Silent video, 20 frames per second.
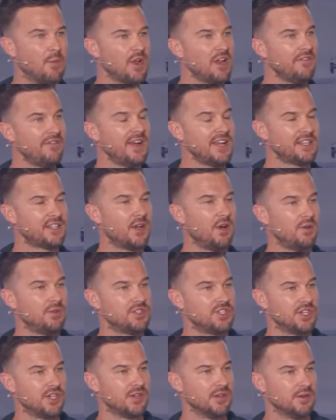What if I
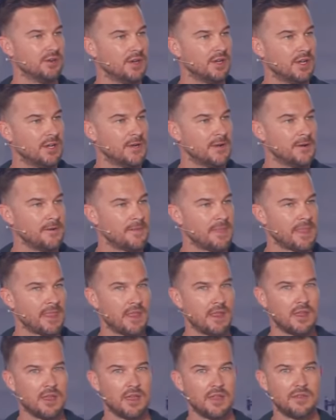told you
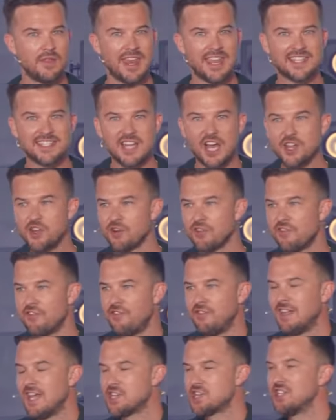that it's not your
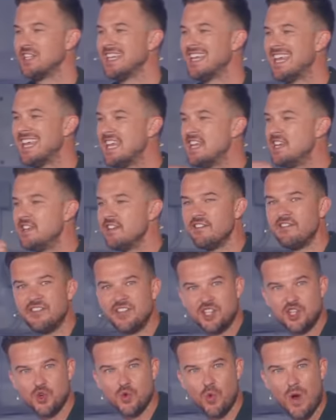fleshly
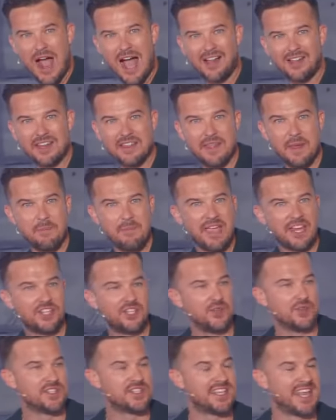individuality that
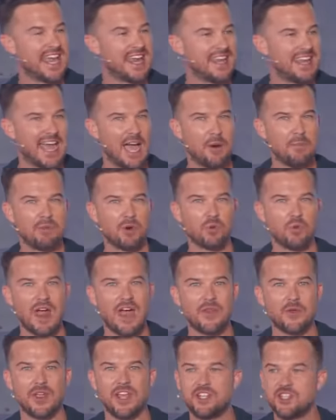makes you stand out, but
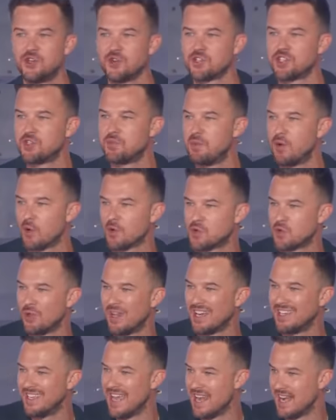rather it's your spiritual
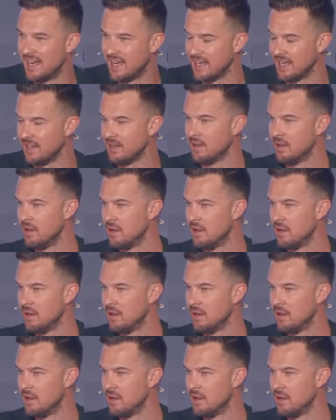identity?